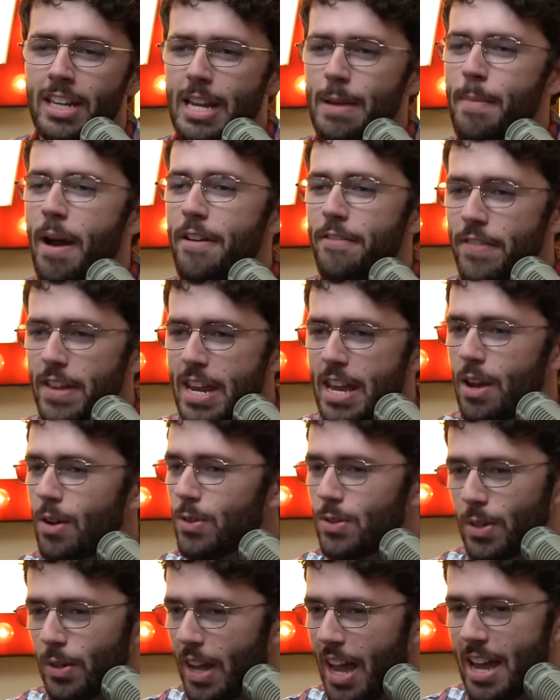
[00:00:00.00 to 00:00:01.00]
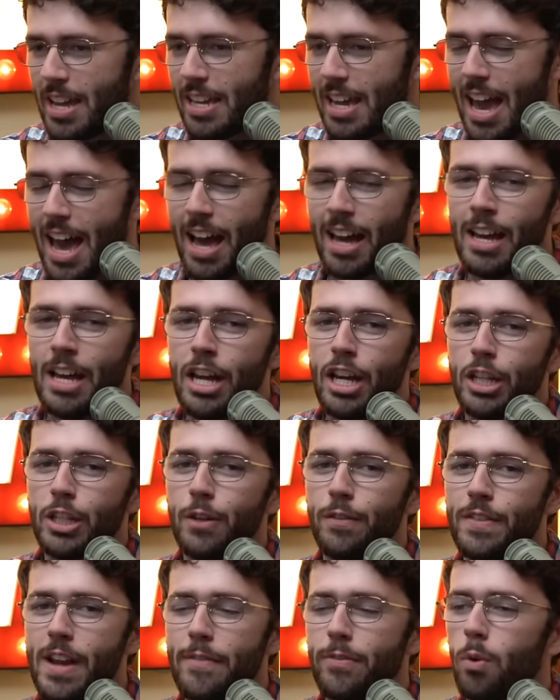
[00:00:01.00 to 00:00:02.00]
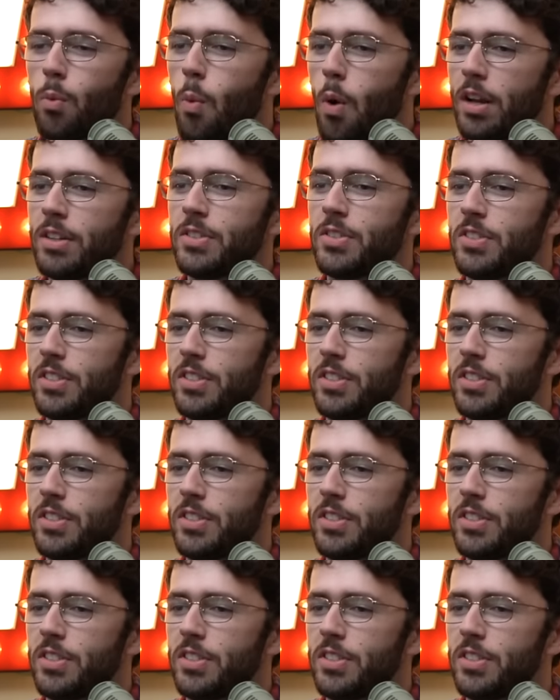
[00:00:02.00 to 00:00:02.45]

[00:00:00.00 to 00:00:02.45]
in my videos. Okay, yeah. You've never once